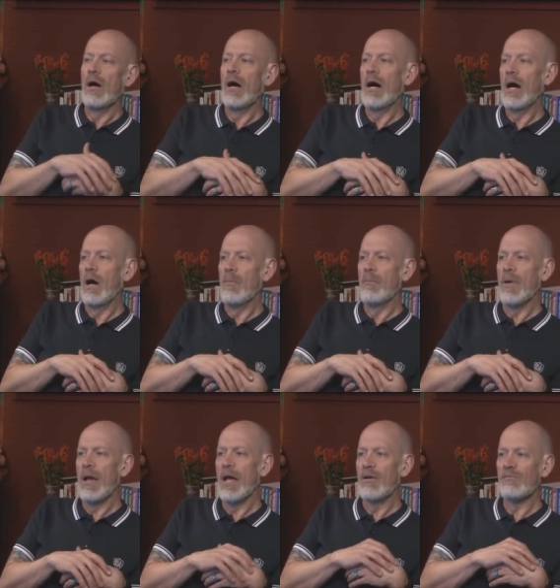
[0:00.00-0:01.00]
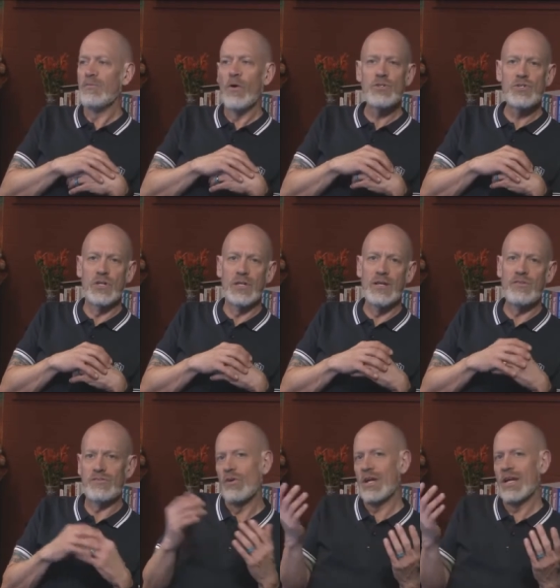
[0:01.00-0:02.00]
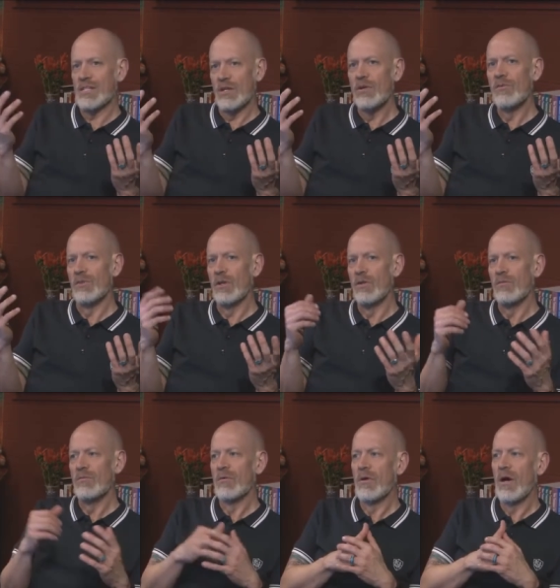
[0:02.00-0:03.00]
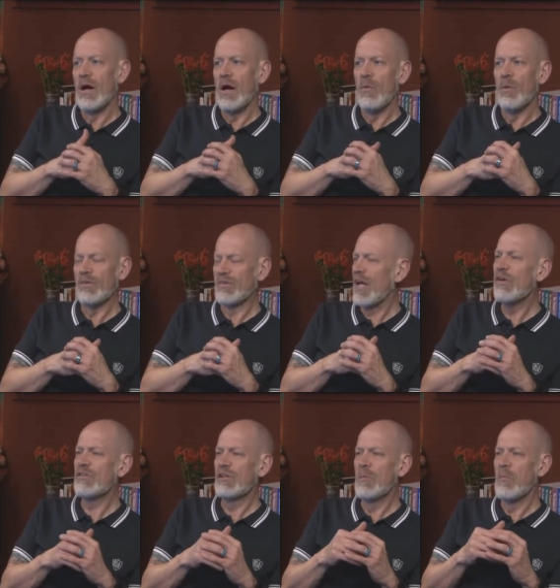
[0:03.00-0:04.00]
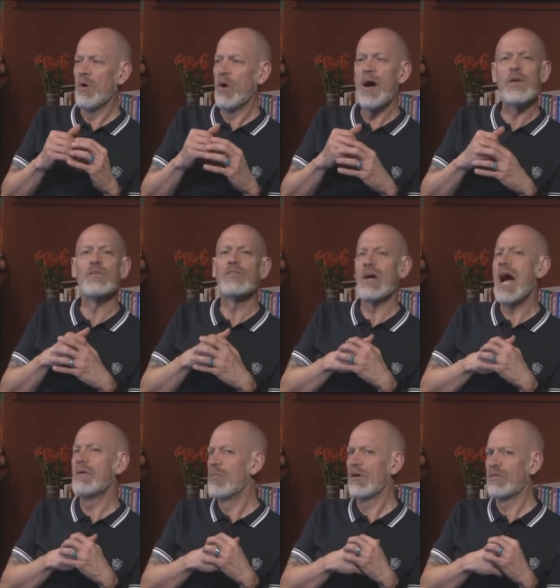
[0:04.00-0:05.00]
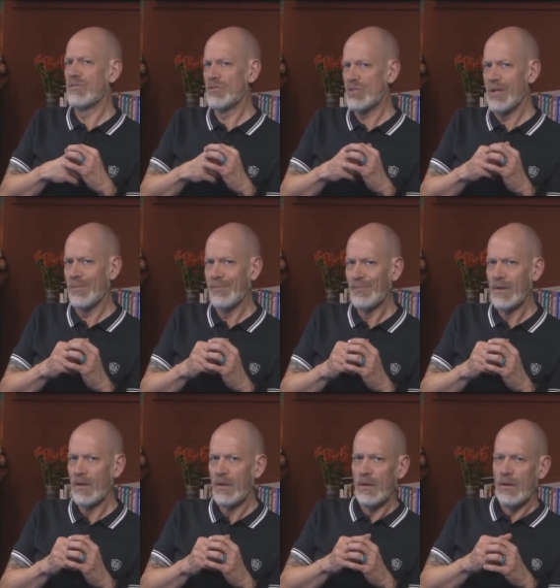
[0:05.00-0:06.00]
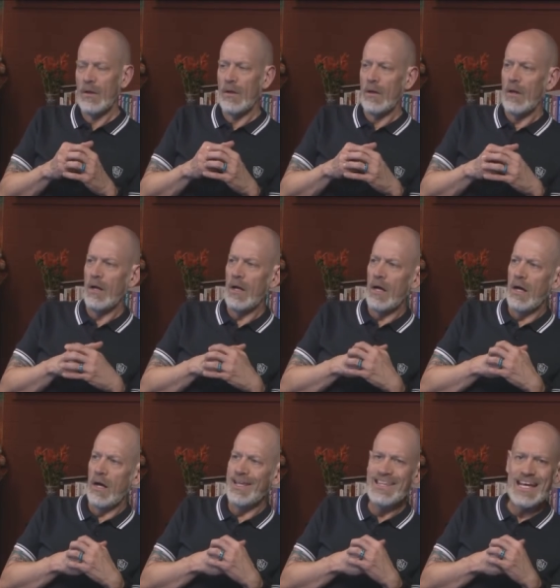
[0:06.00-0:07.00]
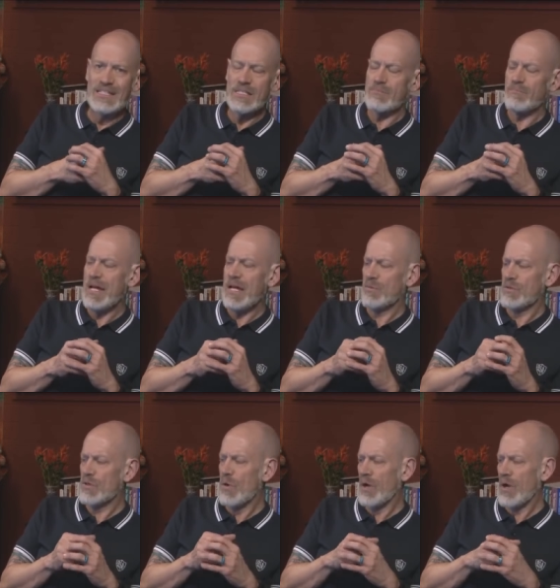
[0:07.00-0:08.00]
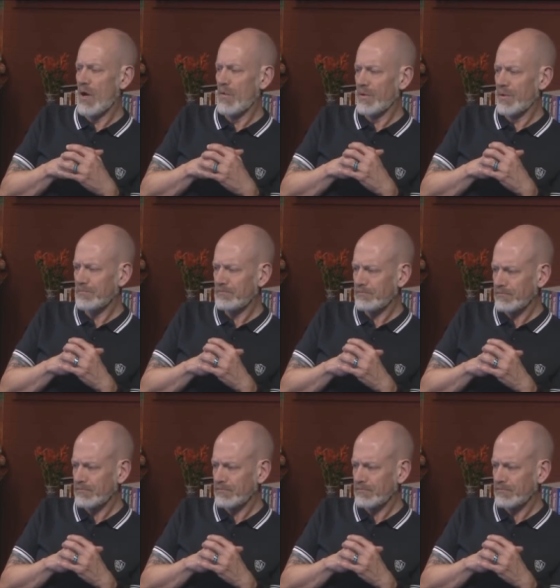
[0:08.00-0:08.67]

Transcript: And unfortunately, still gets interviewed. Well, tell us a little bit more about your time amongst the sheep. And that's what's going on with it.